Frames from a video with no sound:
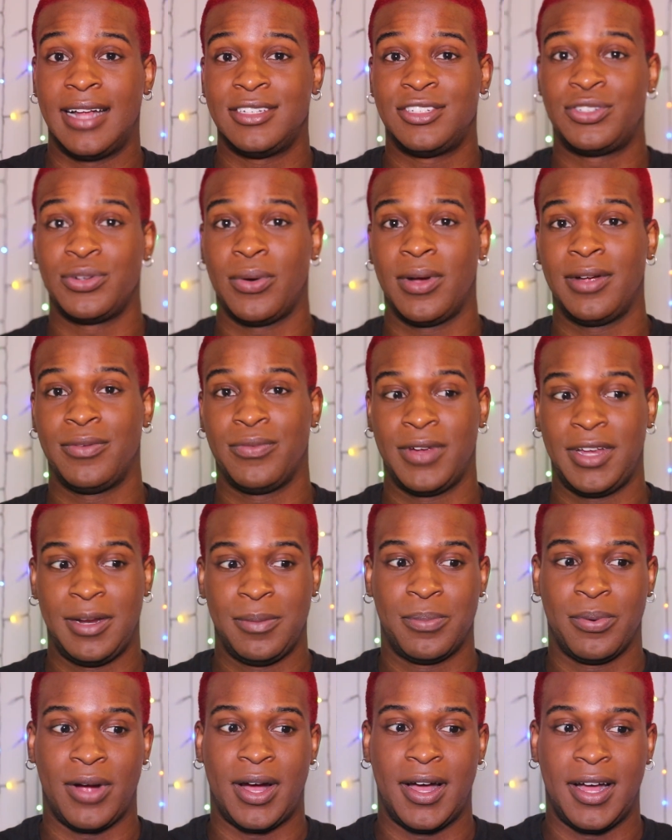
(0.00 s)
Joy
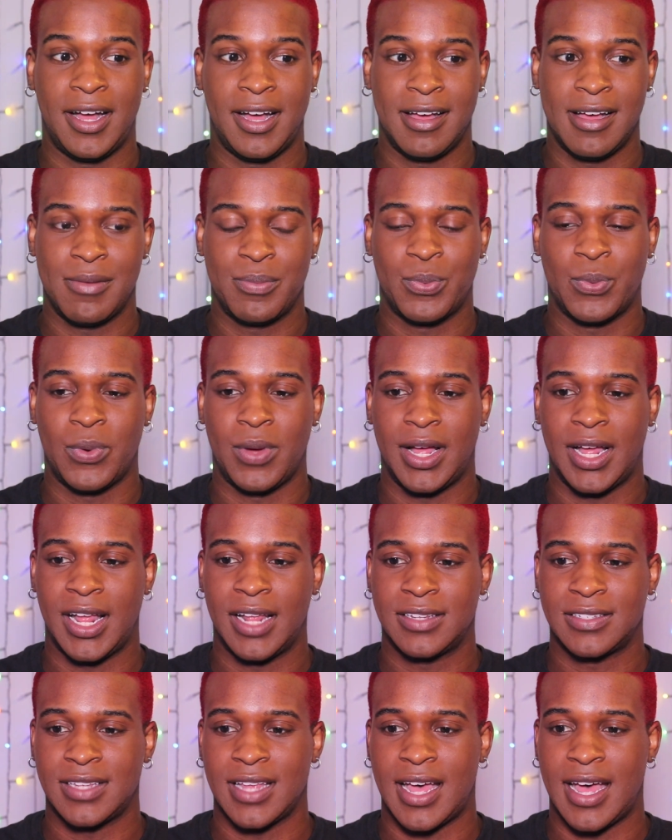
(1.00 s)
Reid brought up,
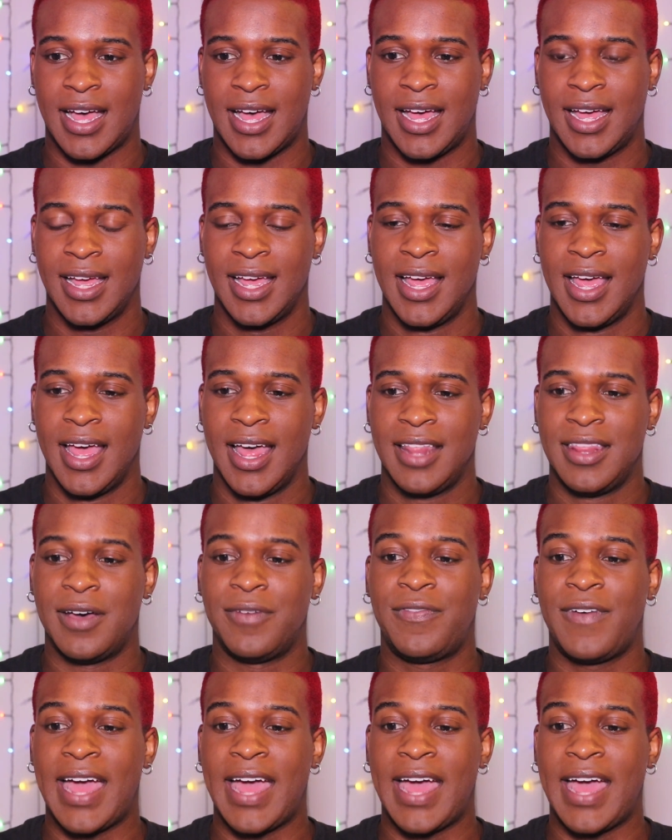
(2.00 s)
was the